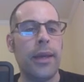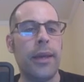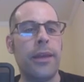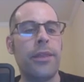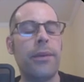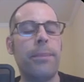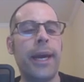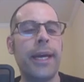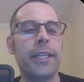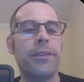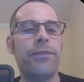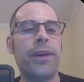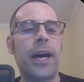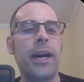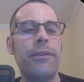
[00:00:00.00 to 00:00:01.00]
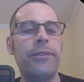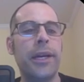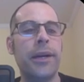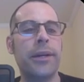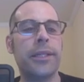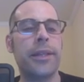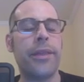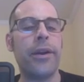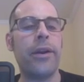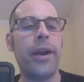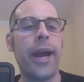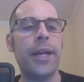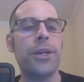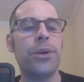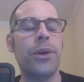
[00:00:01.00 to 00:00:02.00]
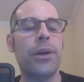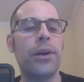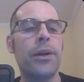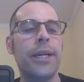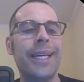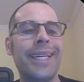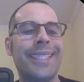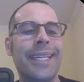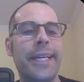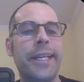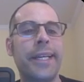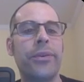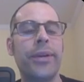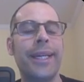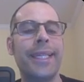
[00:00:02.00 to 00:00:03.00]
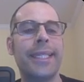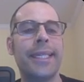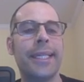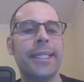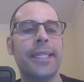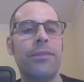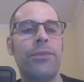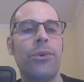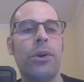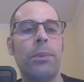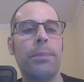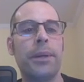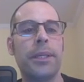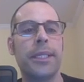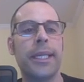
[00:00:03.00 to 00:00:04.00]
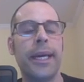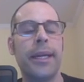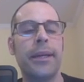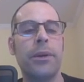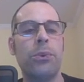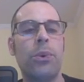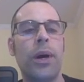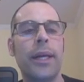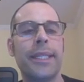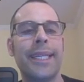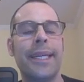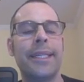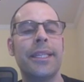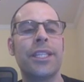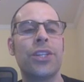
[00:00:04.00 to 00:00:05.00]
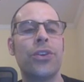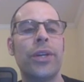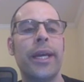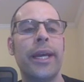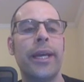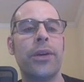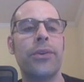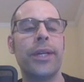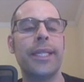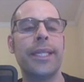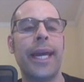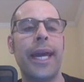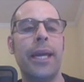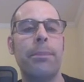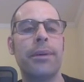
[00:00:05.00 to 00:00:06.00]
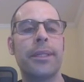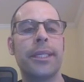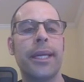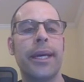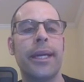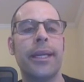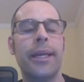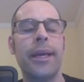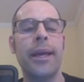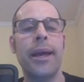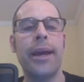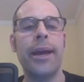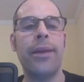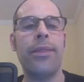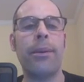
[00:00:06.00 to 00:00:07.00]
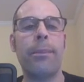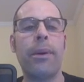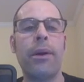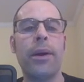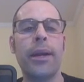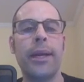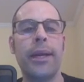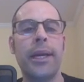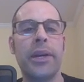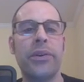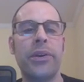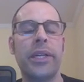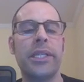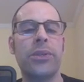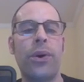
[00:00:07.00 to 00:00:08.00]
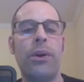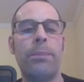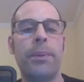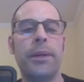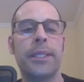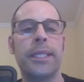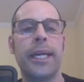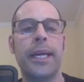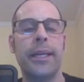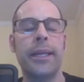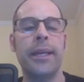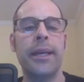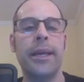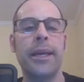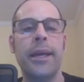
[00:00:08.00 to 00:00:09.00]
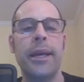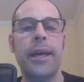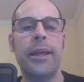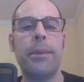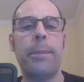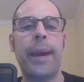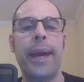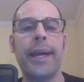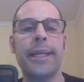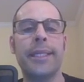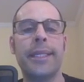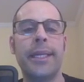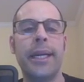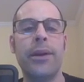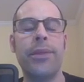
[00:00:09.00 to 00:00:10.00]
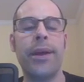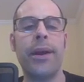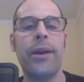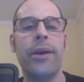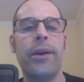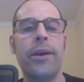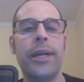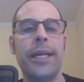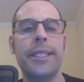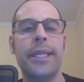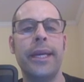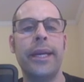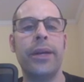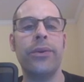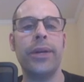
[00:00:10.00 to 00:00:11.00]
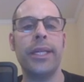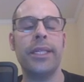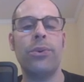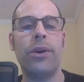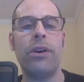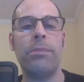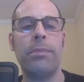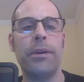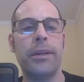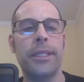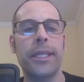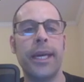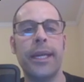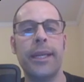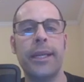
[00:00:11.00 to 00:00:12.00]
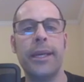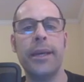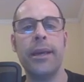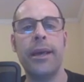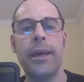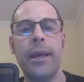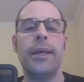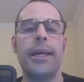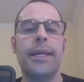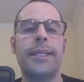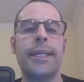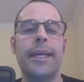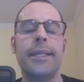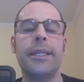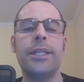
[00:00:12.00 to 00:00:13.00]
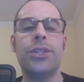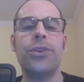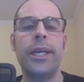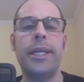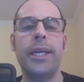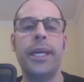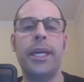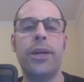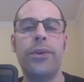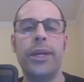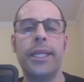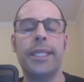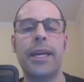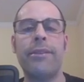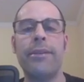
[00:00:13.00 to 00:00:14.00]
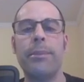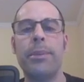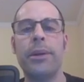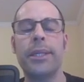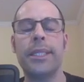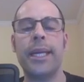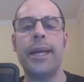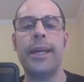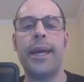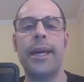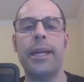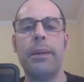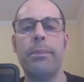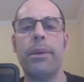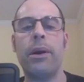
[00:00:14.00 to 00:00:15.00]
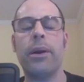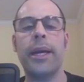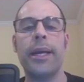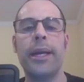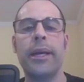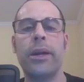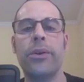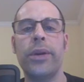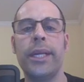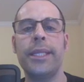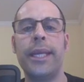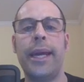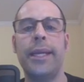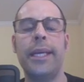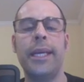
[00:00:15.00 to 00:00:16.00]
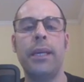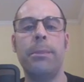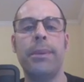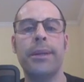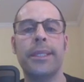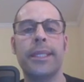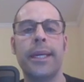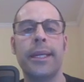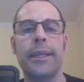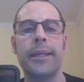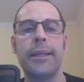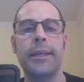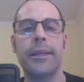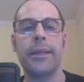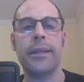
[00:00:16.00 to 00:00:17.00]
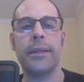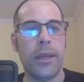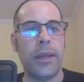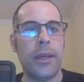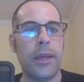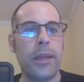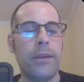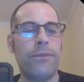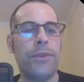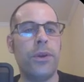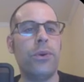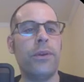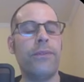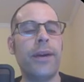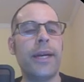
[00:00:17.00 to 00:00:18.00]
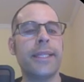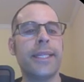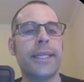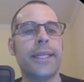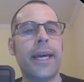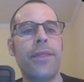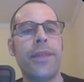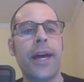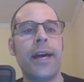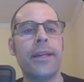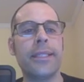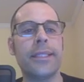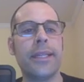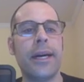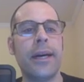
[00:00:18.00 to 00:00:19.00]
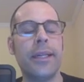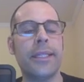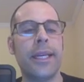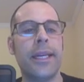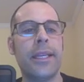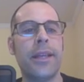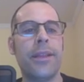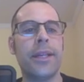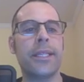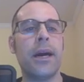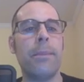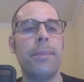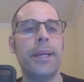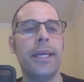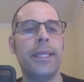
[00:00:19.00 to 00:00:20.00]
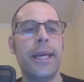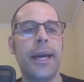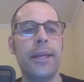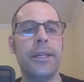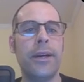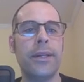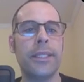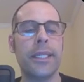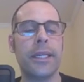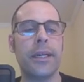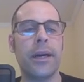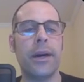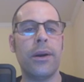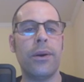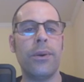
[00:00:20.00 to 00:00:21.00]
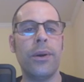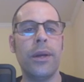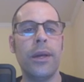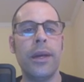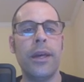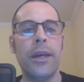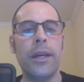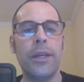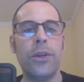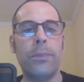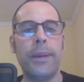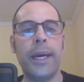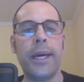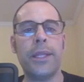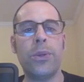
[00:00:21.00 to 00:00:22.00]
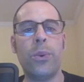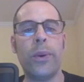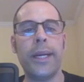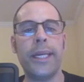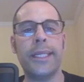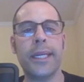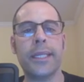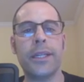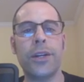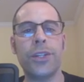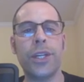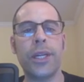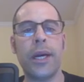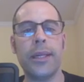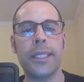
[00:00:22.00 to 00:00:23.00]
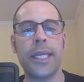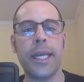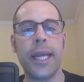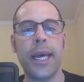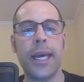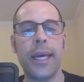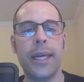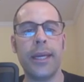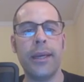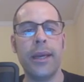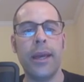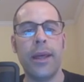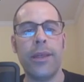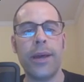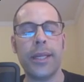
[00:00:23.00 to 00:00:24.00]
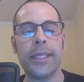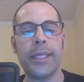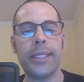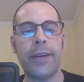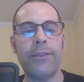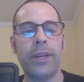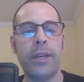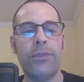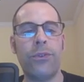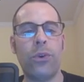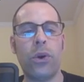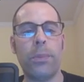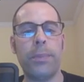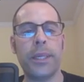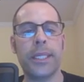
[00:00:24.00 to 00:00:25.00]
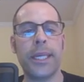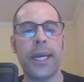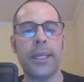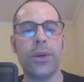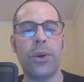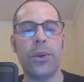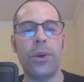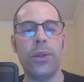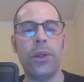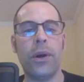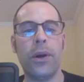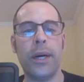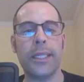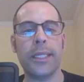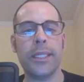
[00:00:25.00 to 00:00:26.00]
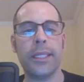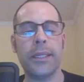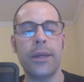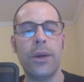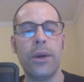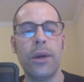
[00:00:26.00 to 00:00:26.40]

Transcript: In the past five years, their annual earnings decreased 64%, whilst industry increased 8% and the market increased 12%. In the past year, their earnings decreased 12%, its industry decreased 7%, and the market increased 18%. If you invested $10,000 into this company 10 years ago, you'd be at $2,600 today. That's a 74% total loss.